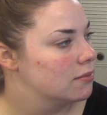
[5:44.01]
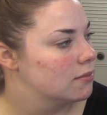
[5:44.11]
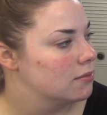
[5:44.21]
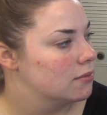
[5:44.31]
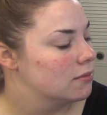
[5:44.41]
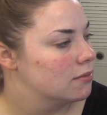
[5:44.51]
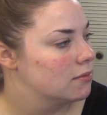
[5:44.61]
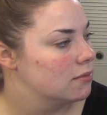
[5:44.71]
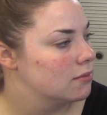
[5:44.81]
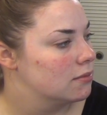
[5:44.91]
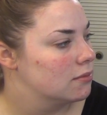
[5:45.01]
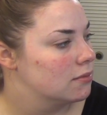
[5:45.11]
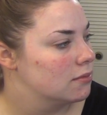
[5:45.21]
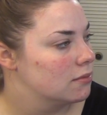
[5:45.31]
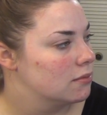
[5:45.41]

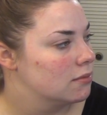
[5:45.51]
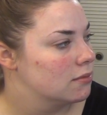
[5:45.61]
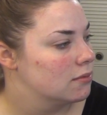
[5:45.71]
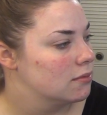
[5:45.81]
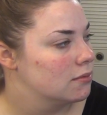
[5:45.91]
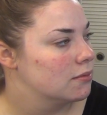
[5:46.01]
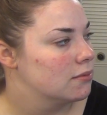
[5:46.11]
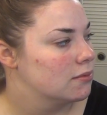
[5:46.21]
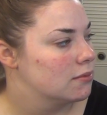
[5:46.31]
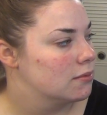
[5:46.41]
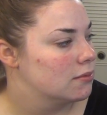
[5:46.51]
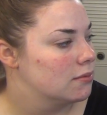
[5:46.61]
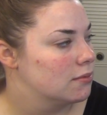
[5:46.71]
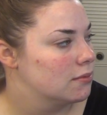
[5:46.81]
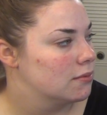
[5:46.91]

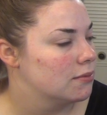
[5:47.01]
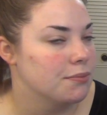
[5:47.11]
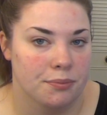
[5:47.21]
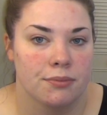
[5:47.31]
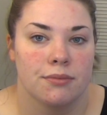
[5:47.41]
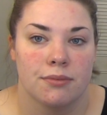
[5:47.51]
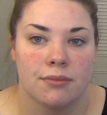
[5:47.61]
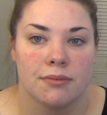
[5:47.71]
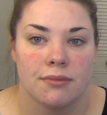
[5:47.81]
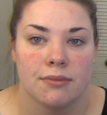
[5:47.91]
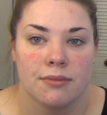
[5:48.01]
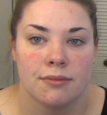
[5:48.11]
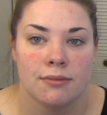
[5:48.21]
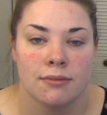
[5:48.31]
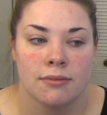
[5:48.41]

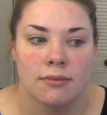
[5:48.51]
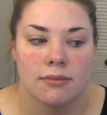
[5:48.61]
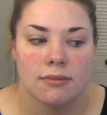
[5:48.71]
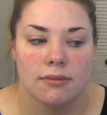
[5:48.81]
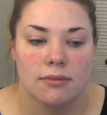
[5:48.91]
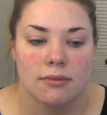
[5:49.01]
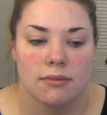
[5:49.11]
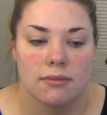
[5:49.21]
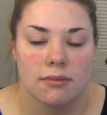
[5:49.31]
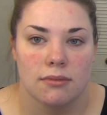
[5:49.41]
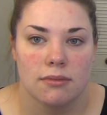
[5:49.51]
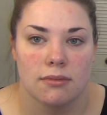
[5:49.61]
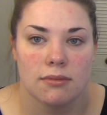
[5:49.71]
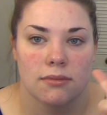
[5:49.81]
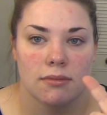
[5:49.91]

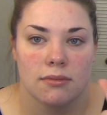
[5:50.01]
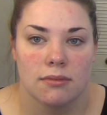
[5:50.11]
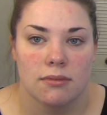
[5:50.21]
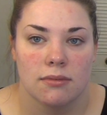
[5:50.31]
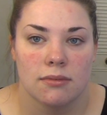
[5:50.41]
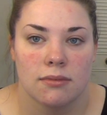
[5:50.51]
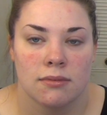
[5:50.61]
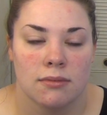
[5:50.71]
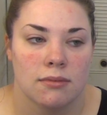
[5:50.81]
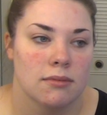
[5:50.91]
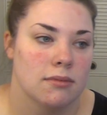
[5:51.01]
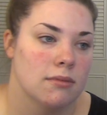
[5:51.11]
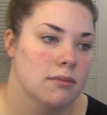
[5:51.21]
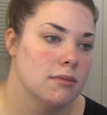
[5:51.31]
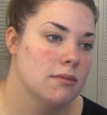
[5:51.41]

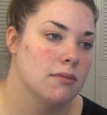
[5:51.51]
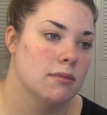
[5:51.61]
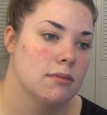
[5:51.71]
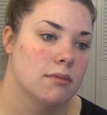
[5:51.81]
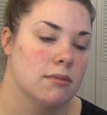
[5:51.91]
The person shown says nothing.